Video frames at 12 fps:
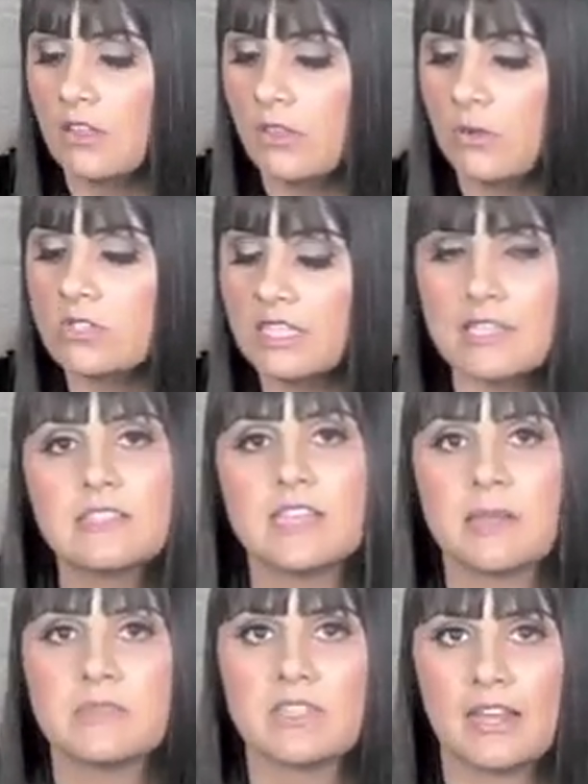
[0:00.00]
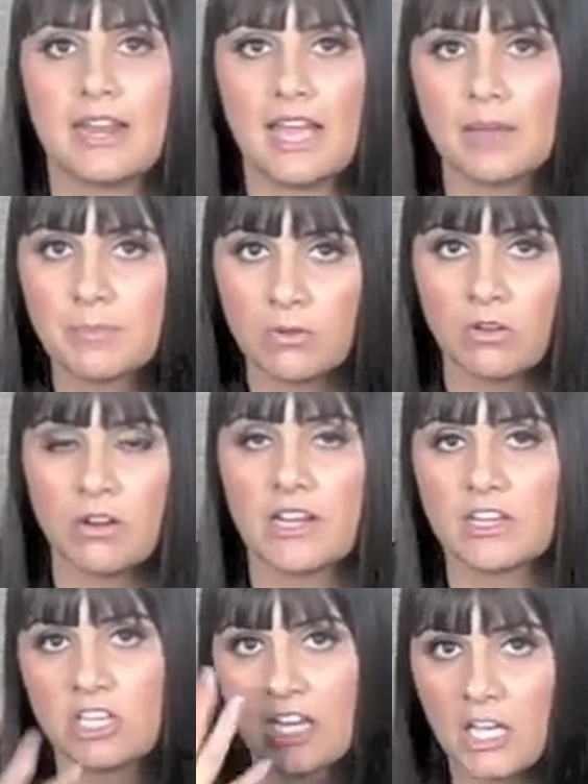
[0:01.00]
those enzymes in that apple are
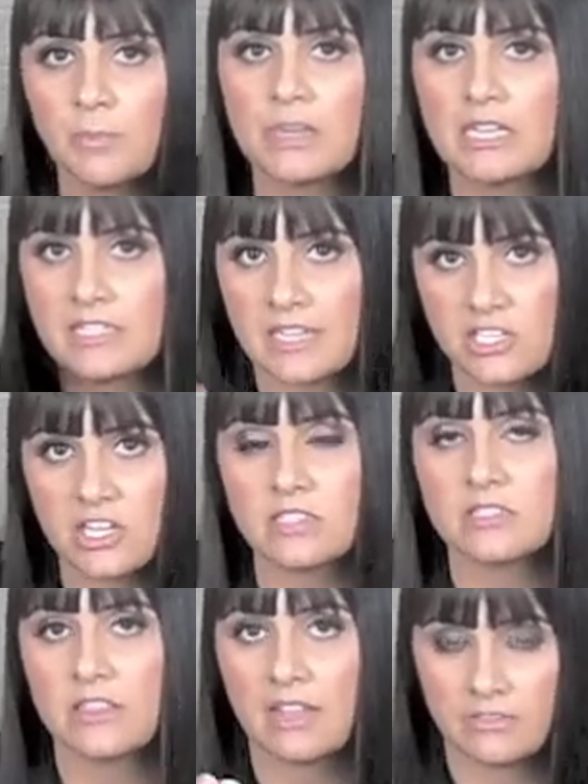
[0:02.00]
actually helping digest